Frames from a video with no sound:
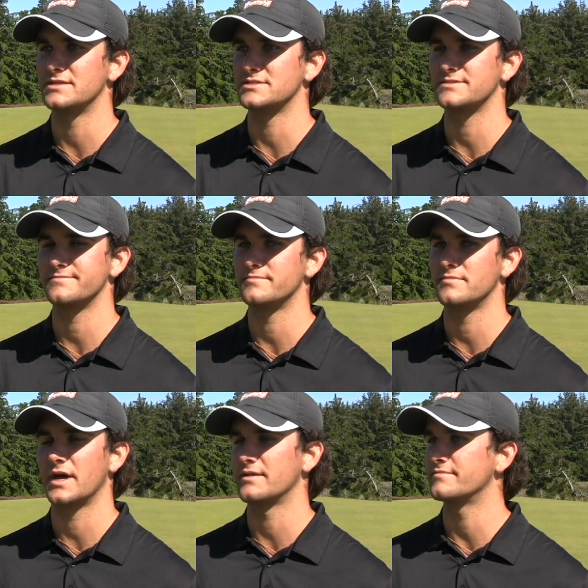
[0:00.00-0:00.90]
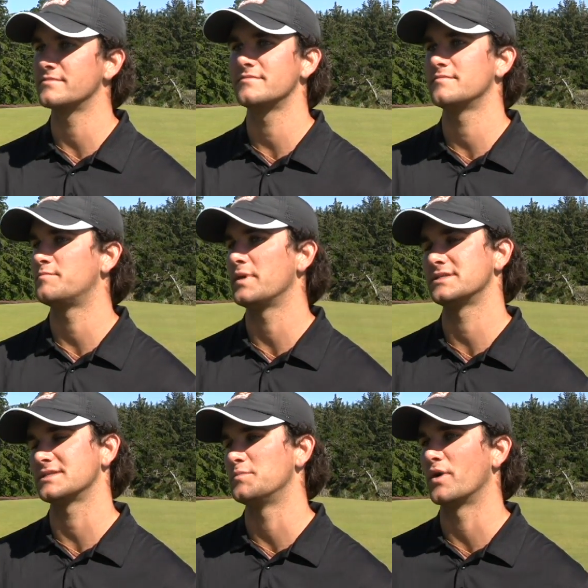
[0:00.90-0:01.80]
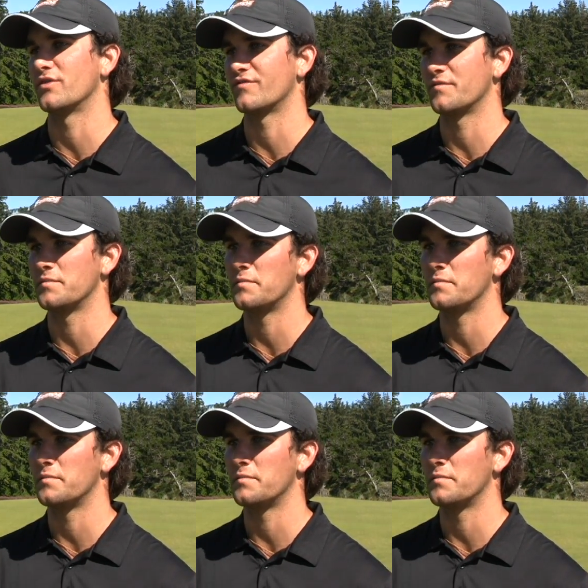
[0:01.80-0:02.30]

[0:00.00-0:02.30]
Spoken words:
He's my basically brother from